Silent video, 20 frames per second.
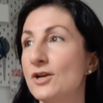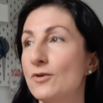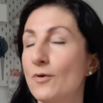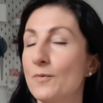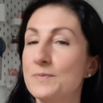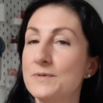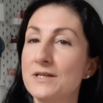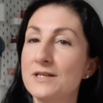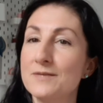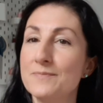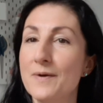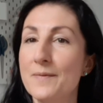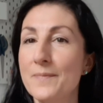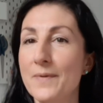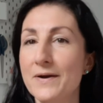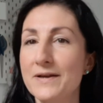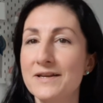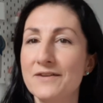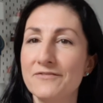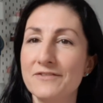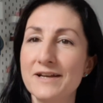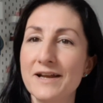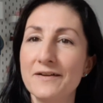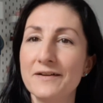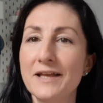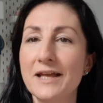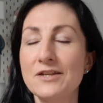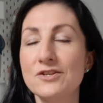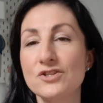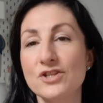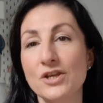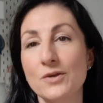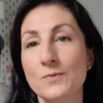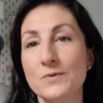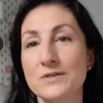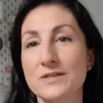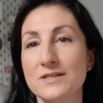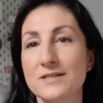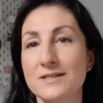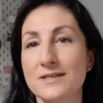crops into my mind every now and again. She
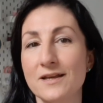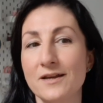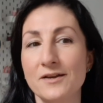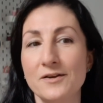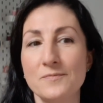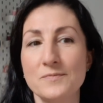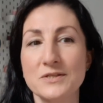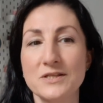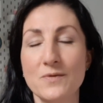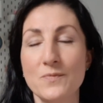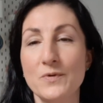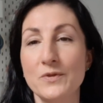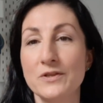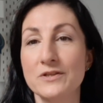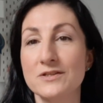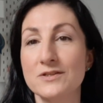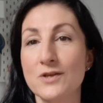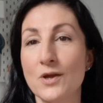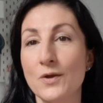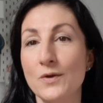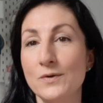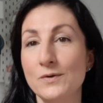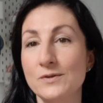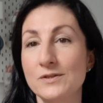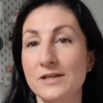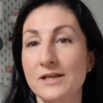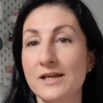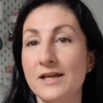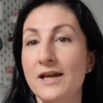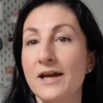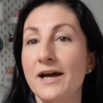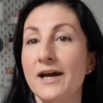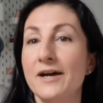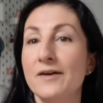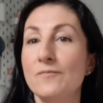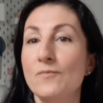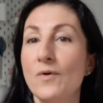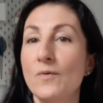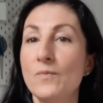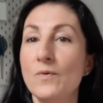was someone that sewed,
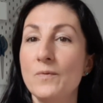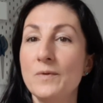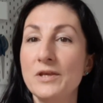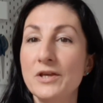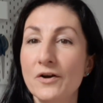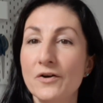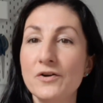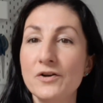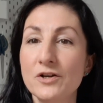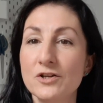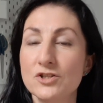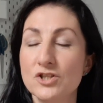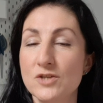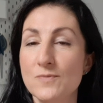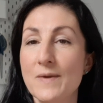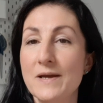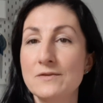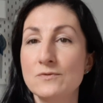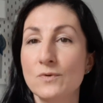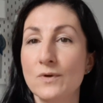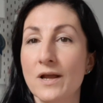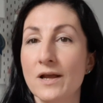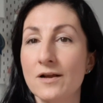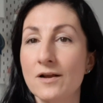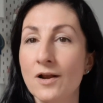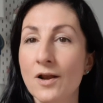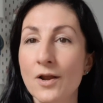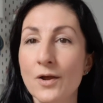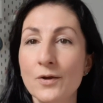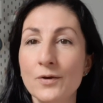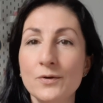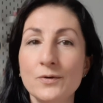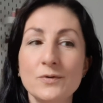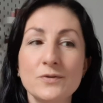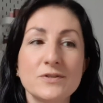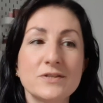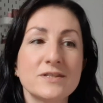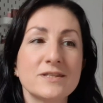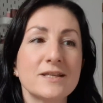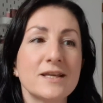and when we were younger, she made all our
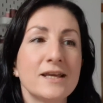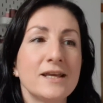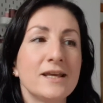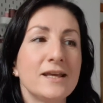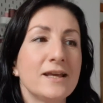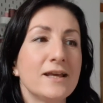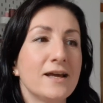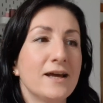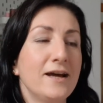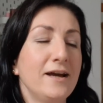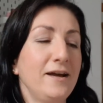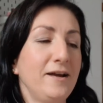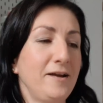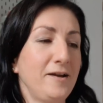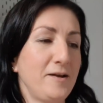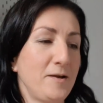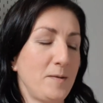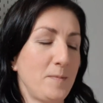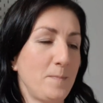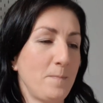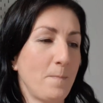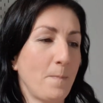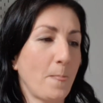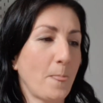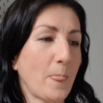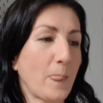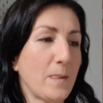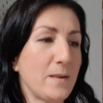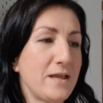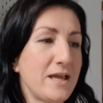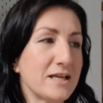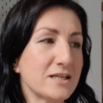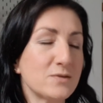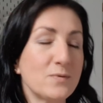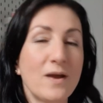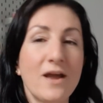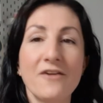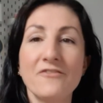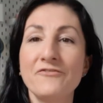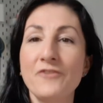clothes. Yeah, so
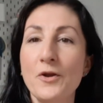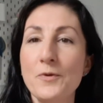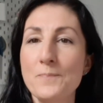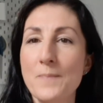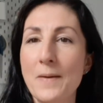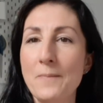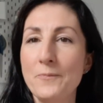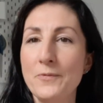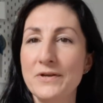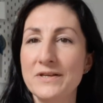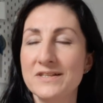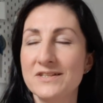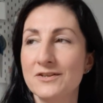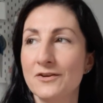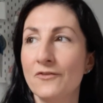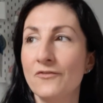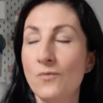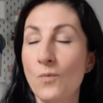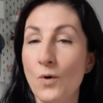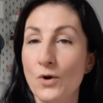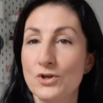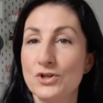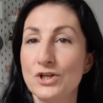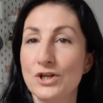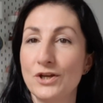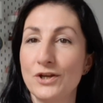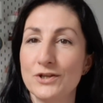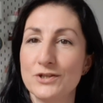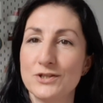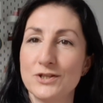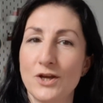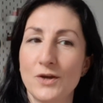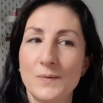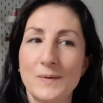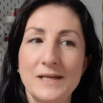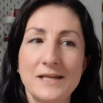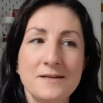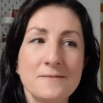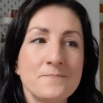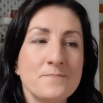I have fond memories of watching her
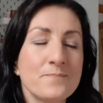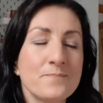sewing.